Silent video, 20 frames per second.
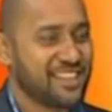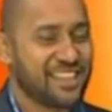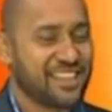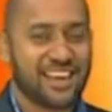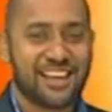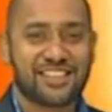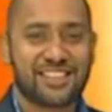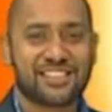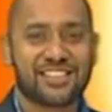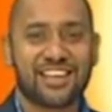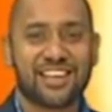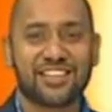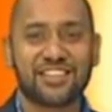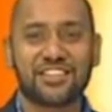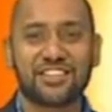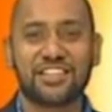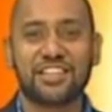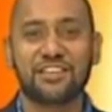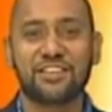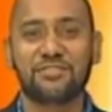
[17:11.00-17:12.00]
Thanks,
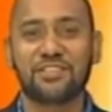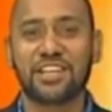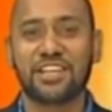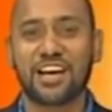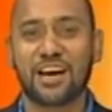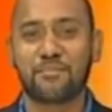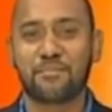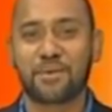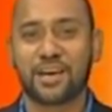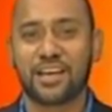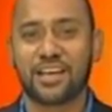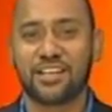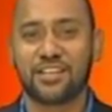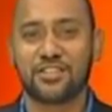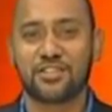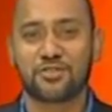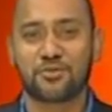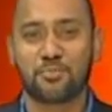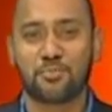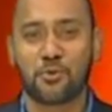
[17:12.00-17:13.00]
and good evening. Up ahead
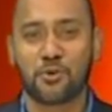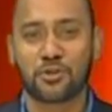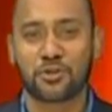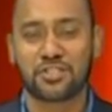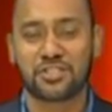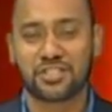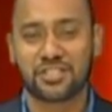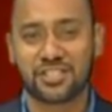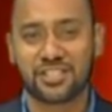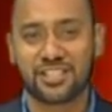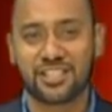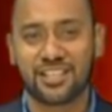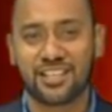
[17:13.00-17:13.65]
in sports.